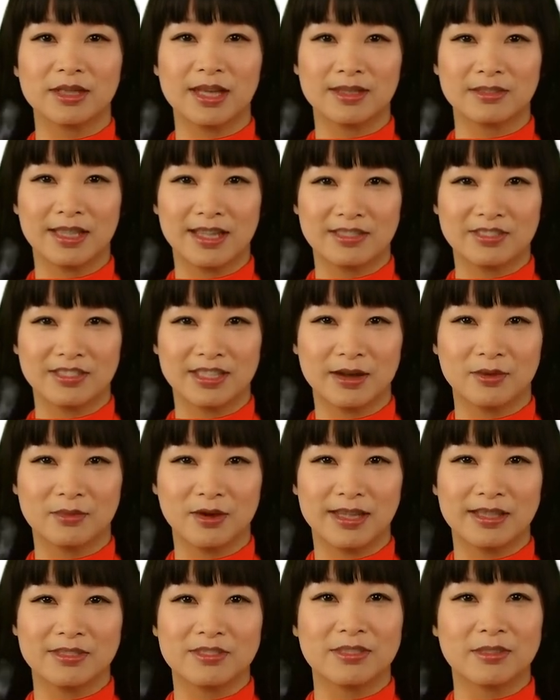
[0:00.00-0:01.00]
In this
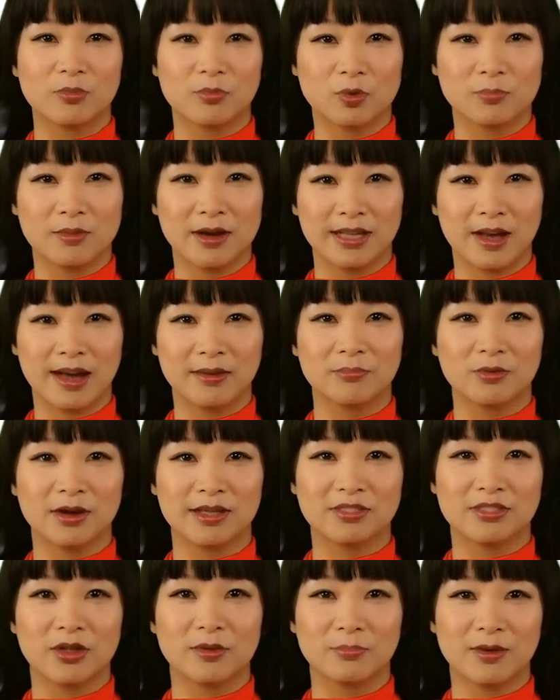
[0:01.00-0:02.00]
series, we'll be
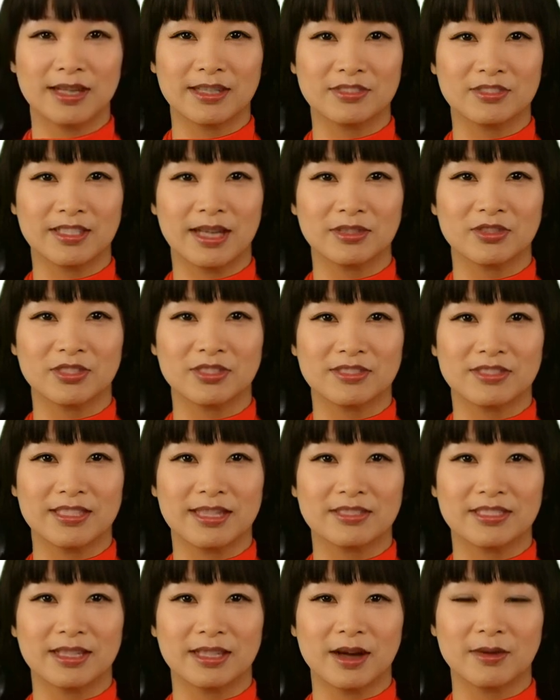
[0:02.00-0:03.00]
covering topics such as
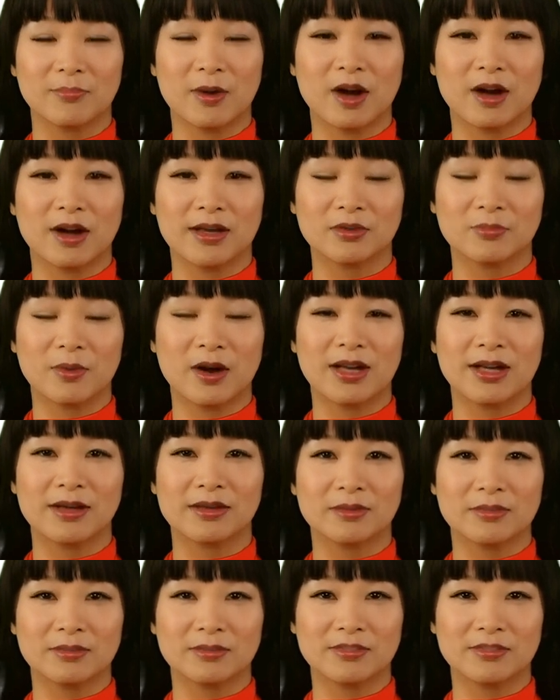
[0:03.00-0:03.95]
setting up hardware,